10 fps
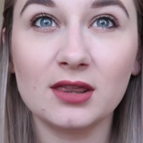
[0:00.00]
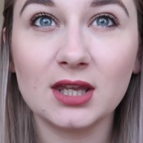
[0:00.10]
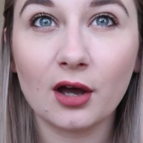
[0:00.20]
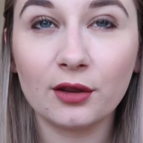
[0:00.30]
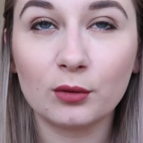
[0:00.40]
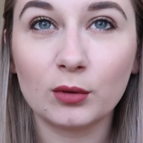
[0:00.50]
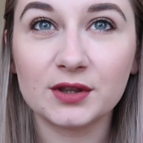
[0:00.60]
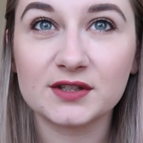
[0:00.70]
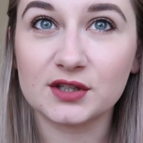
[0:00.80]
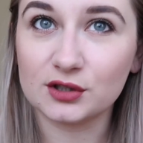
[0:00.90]
The other
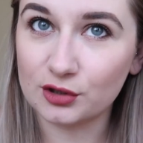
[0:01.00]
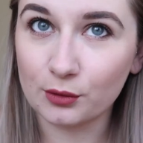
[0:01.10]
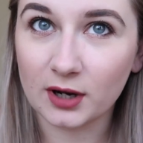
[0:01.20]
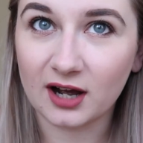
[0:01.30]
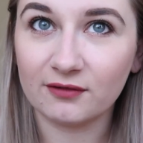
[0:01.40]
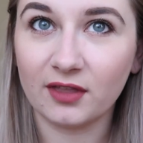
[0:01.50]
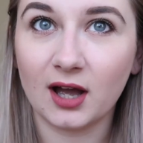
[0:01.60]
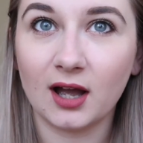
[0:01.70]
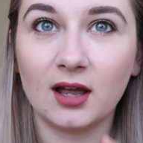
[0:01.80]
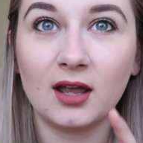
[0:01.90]
ones that don't have
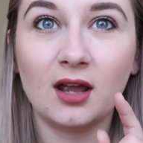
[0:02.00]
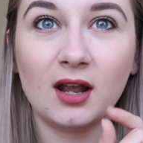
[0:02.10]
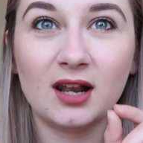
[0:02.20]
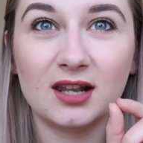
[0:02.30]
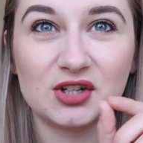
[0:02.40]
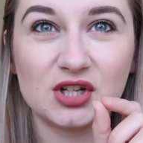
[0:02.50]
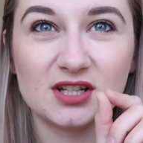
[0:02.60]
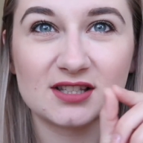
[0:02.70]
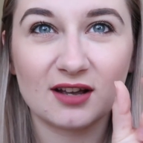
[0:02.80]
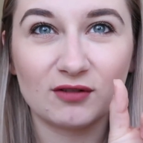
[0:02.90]
that, literally
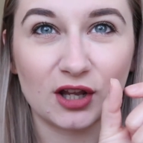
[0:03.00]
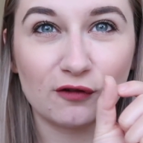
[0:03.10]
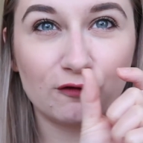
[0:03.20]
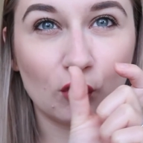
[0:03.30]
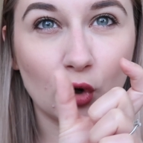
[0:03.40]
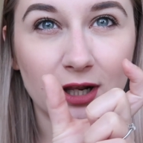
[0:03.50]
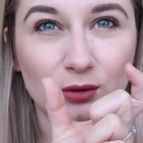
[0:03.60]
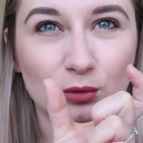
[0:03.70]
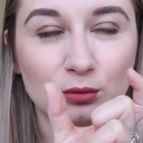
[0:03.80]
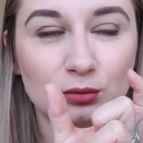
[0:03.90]
just have like four
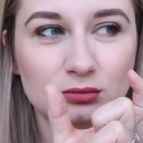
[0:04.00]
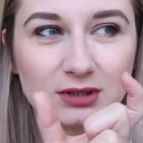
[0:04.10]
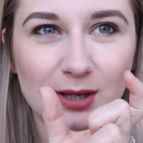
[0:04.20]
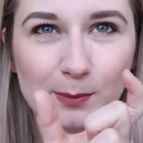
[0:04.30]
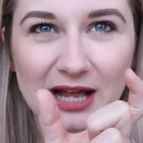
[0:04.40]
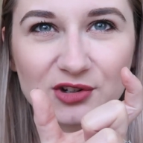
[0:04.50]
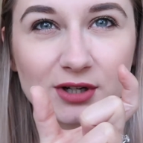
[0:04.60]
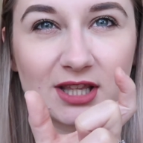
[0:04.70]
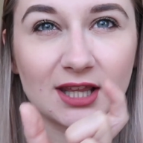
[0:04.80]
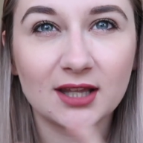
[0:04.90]
little, like a
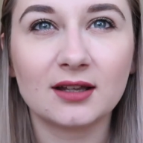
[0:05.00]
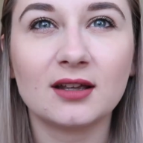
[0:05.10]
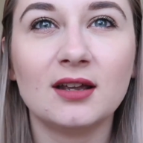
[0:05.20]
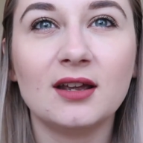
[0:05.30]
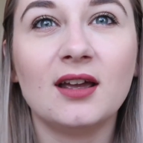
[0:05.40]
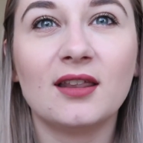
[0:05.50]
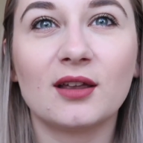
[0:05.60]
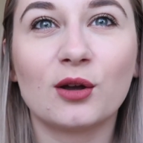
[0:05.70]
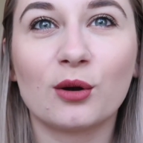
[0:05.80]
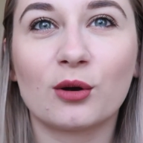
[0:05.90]
battery thing
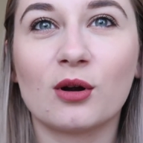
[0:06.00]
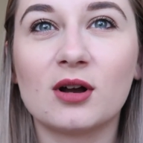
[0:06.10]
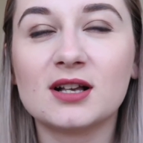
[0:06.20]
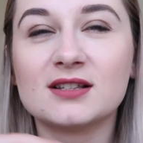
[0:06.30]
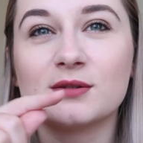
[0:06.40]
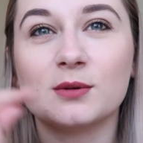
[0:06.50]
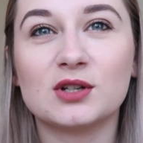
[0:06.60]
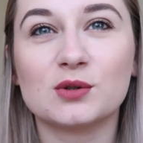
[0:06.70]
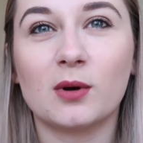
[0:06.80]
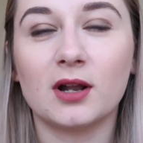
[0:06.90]
that go across. So
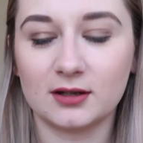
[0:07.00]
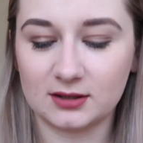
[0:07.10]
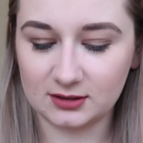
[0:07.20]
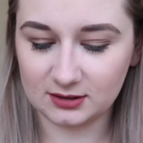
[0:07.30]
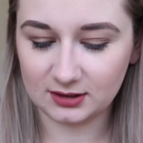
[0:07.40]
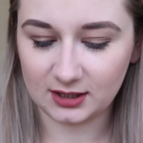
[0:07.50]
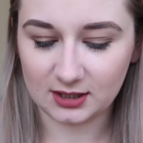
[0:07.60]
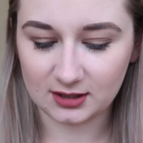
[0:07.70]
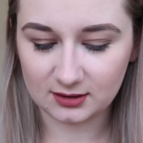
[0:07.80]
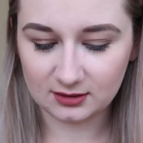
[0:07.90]
each one, like
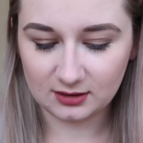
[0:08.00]
it.